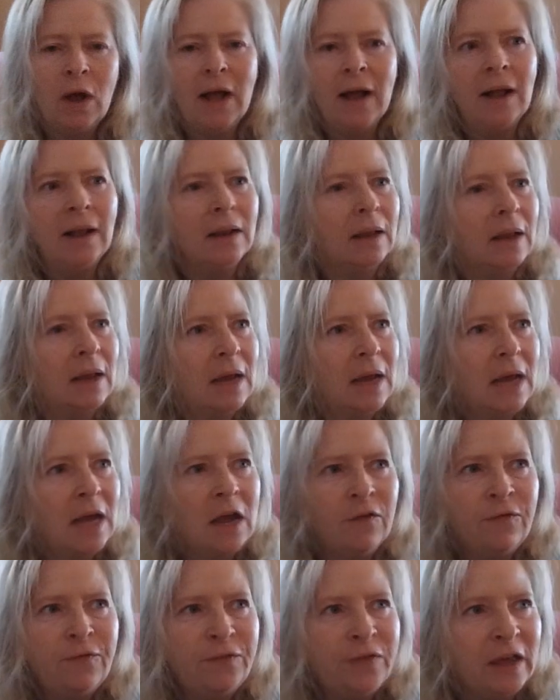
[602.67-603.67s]
Well,
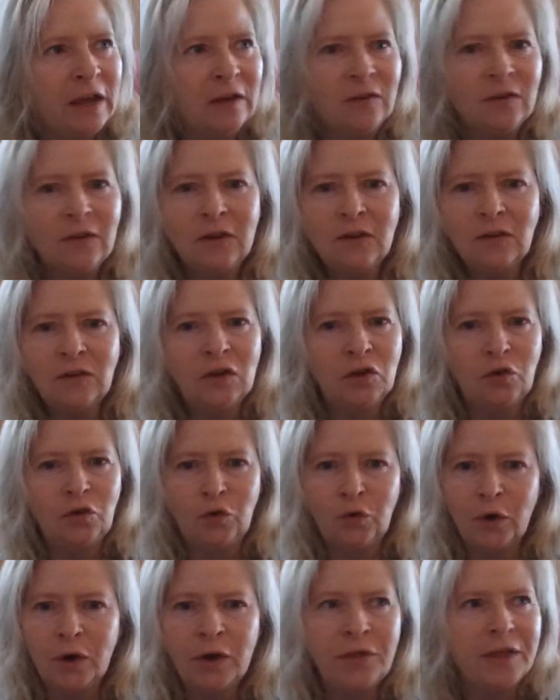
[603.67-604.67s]
If this is the
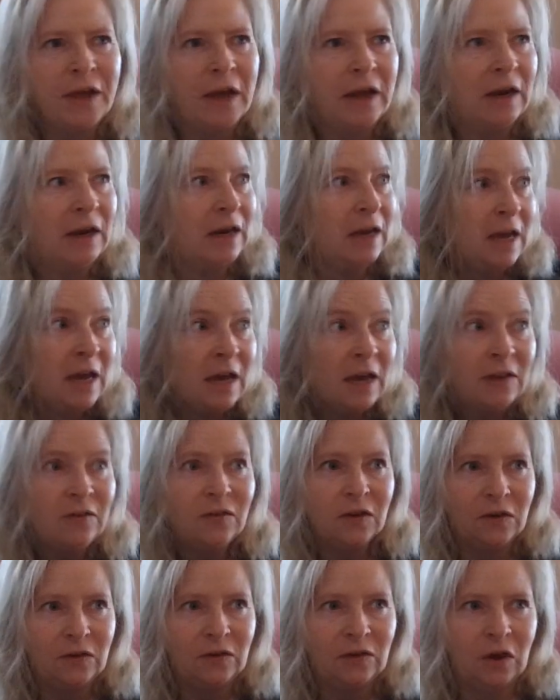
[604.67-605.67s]
truth that
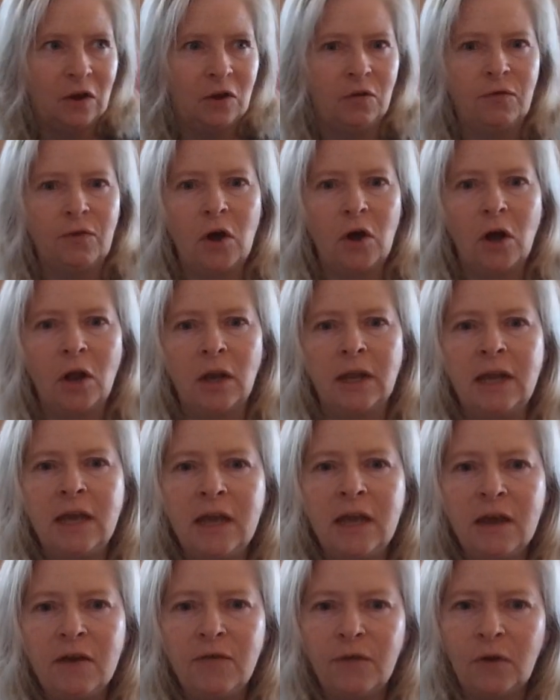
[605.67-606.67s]
leads us out of all
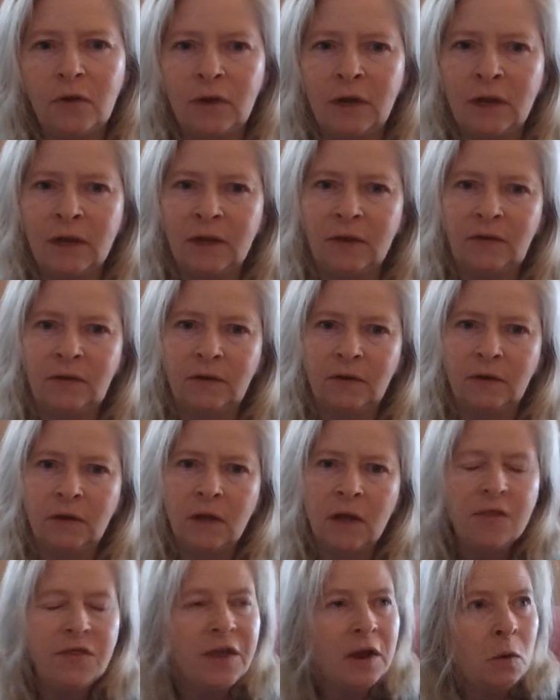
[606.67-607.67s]
evilness,
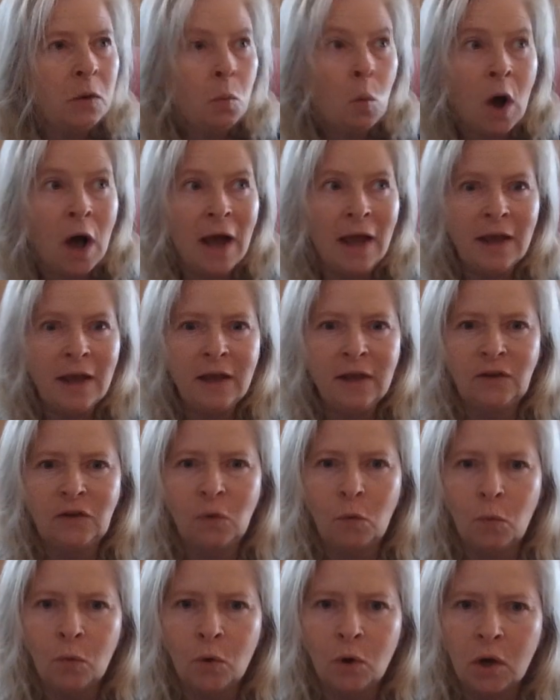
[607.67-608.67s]
then why is
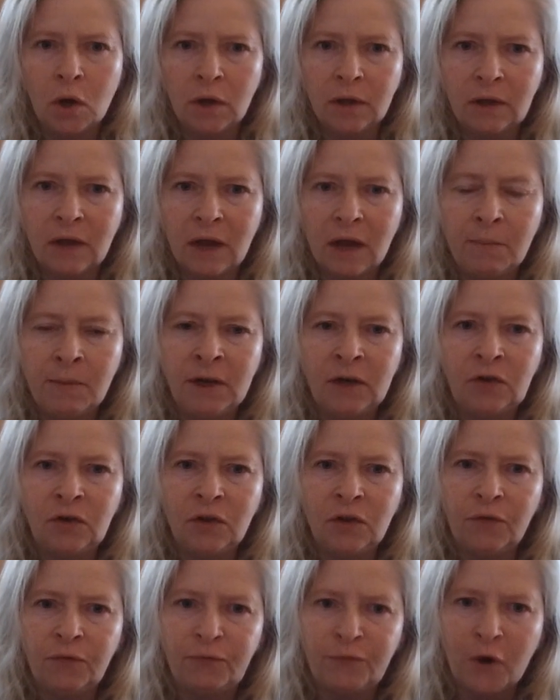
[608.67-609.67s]
the world coming
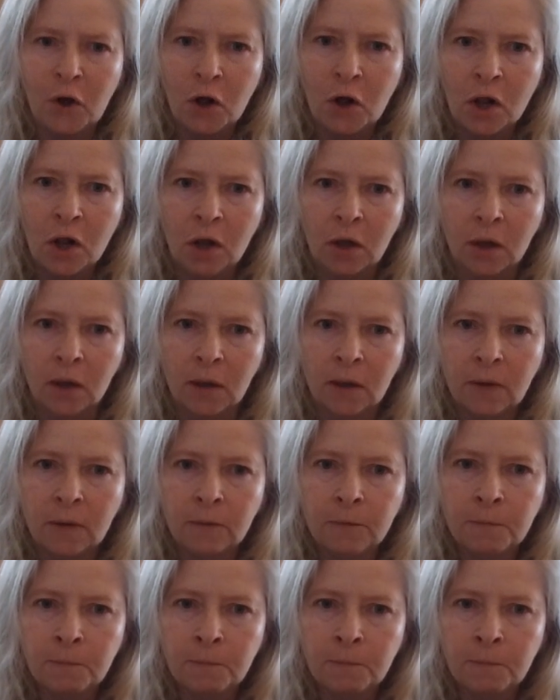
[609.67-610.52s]
to the fall?